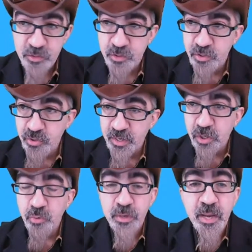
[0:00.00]
to try to
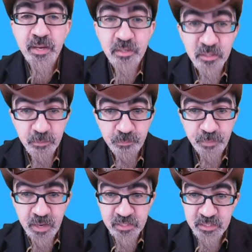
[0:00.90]
create some
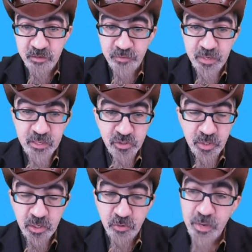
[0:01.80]
positivity and
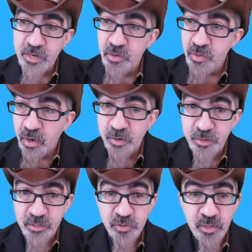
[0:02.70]
try to create your art
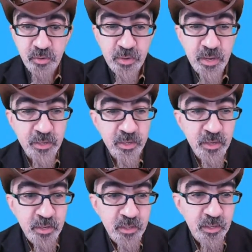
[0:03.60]
and try to create
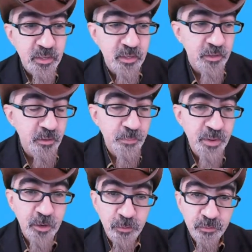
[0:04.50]
a
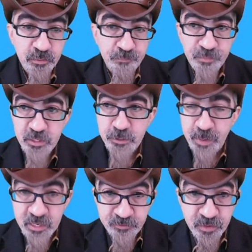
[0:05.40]
better
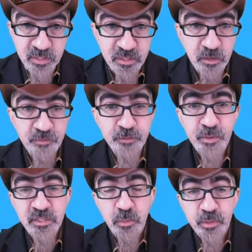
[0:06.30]
space for yourself,
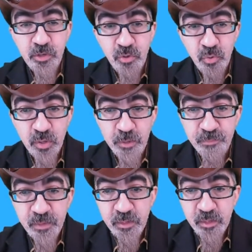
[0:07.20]
especially when you grew
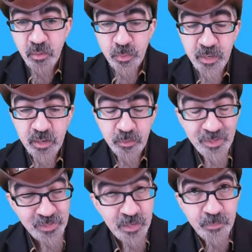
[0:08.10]
up. When I grew,
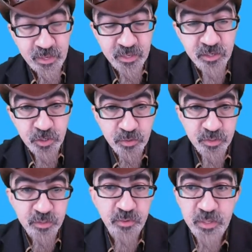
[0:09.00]
not making
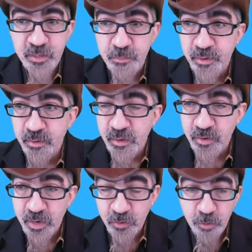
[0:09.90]
excuses or anything, but
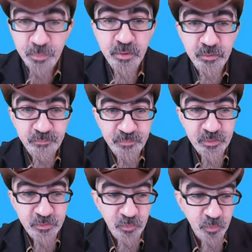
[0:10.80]
I grew up
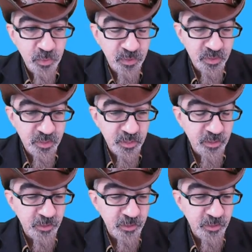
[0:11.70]
with